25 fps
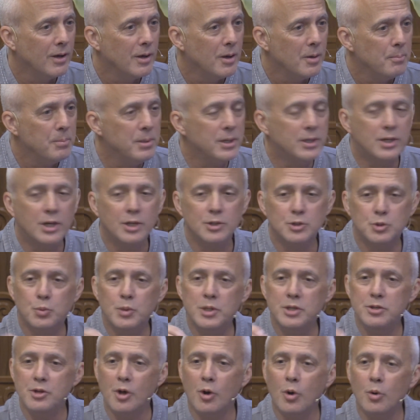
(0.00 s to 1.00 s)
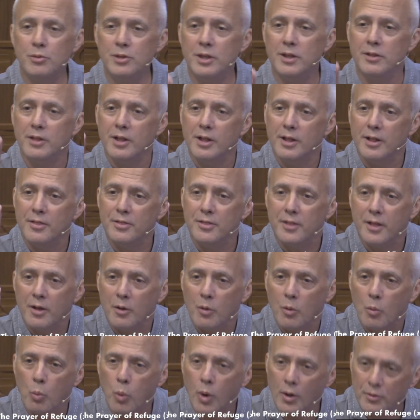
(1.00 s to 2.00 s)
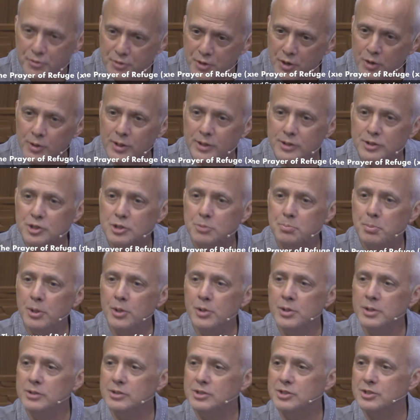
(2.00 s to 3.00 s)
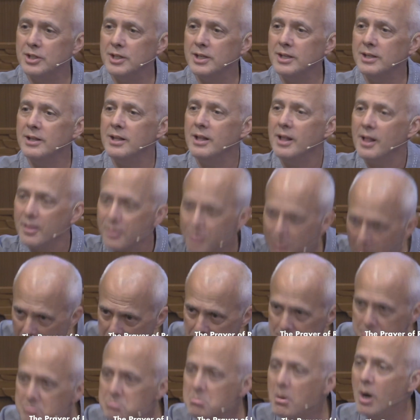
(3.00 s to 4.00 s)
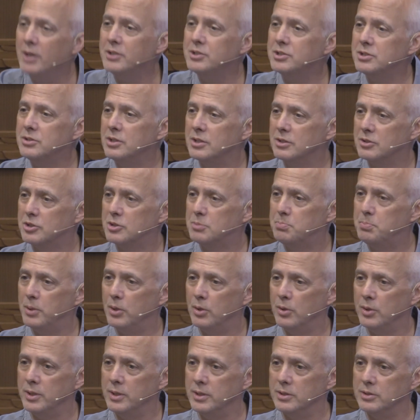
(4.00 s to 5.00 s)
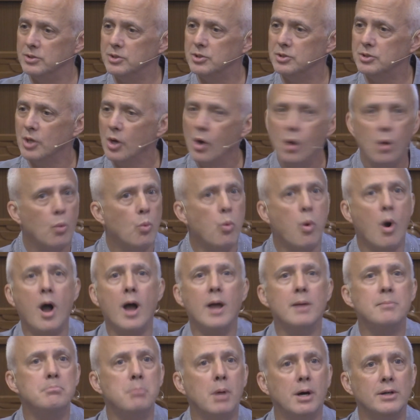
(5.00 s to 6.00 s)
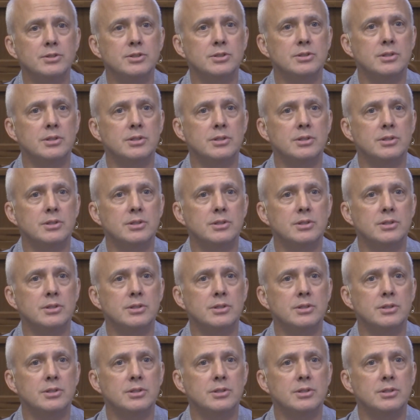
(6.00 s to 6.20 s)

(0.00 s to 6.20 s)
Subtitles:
because we know that what they're experiencing, they must experience. Why must